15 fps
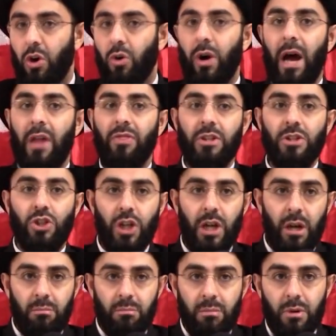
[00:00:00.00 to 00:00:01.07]
or at the
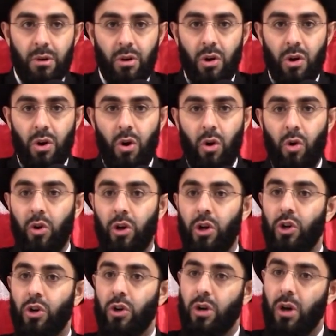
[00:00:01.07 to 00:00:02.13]
gym or in
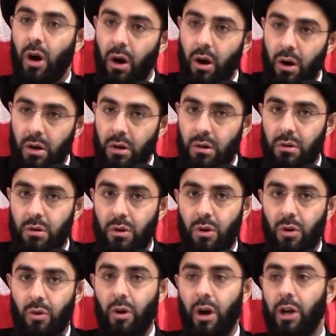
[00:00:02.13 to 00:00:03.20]
your car
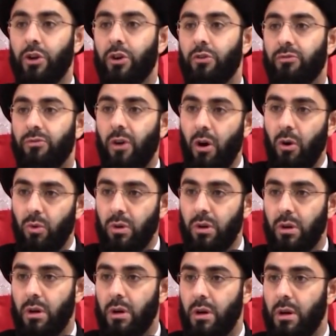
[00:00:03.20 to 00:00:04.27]
or on your
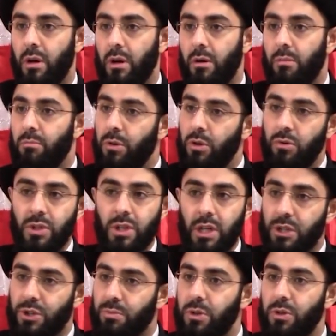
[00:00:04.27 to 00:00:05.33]
phone,
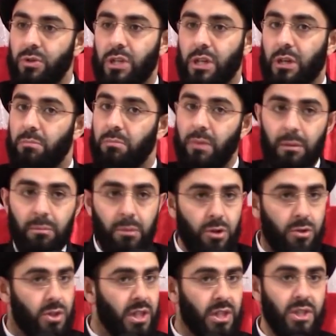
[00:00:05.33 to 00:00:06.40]
Music is music, and
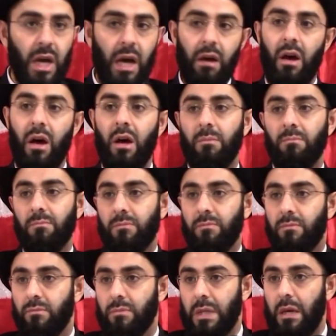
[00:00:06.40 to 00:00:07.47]
music is haram.
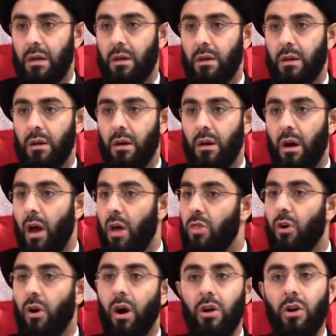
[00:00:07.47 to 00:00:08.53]

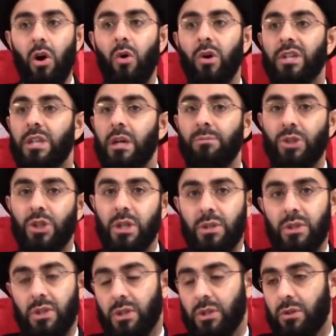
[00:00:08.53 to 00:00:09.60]
And there are no
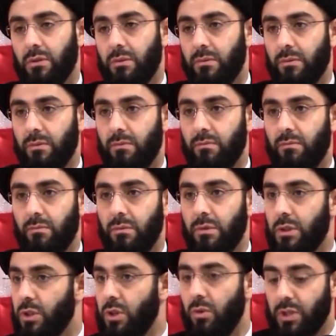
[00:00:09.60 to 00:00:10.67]
exceptions.
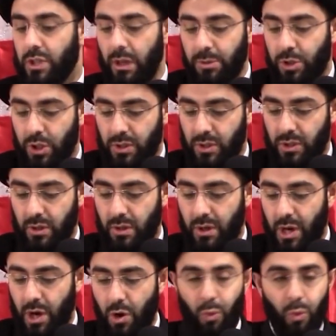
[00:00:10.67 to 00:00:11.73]
There's no exceptions.
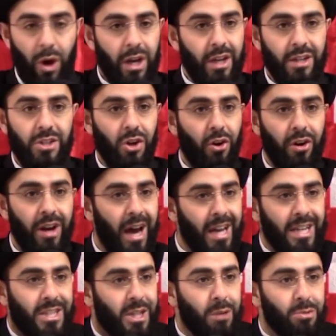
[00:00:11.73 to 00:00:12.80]
Weddings are not
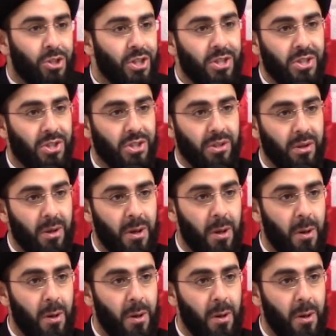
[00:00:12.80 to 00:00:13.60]
exceptions